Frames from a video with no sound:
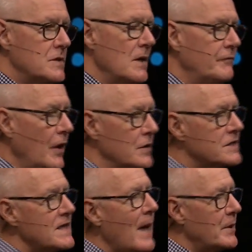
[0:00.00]
Some
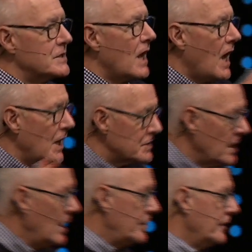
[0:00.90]
folks sabotage
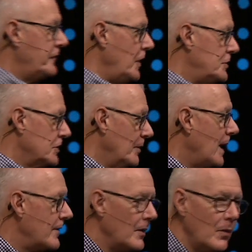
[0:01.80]
their future
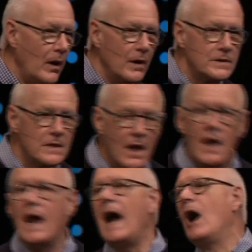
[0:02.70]
by their words.
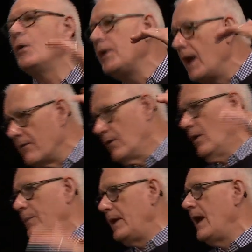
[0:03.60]
I'll
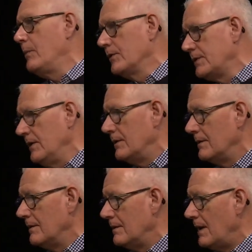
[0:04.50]
never be able to.
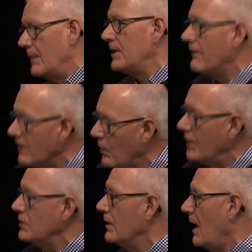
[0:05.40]
I'm never
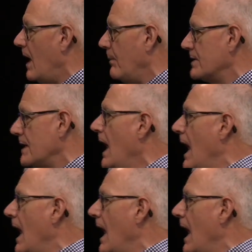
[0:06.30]
going to accomplish